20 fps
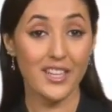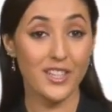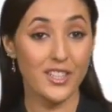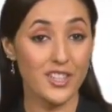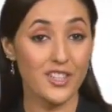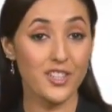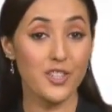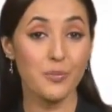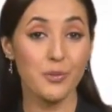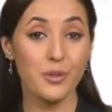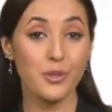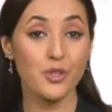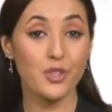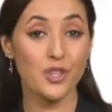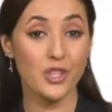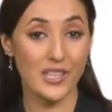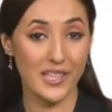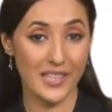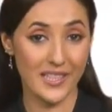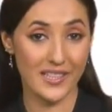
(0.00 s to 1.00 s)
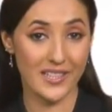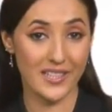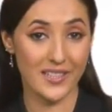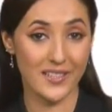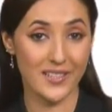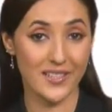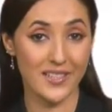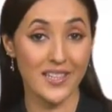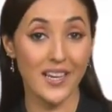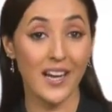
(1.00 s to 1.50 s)
Distribution
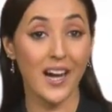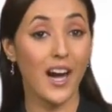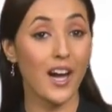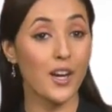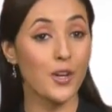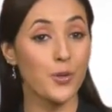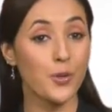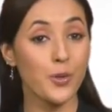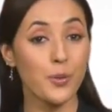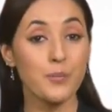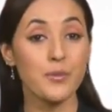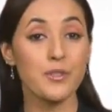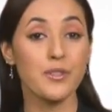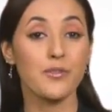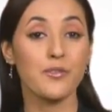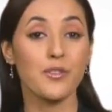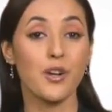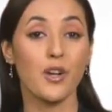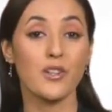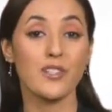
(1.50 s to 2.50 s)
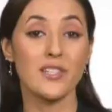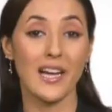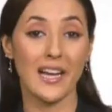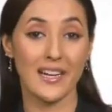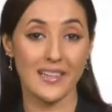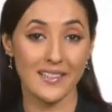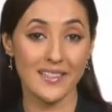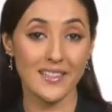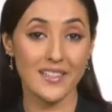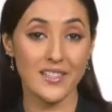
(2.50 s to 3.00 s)
lists are groups of
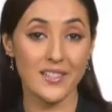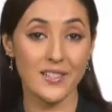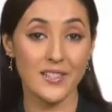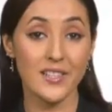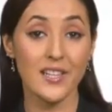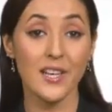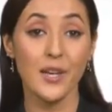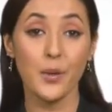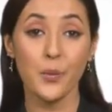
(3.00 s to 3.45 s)
contact lists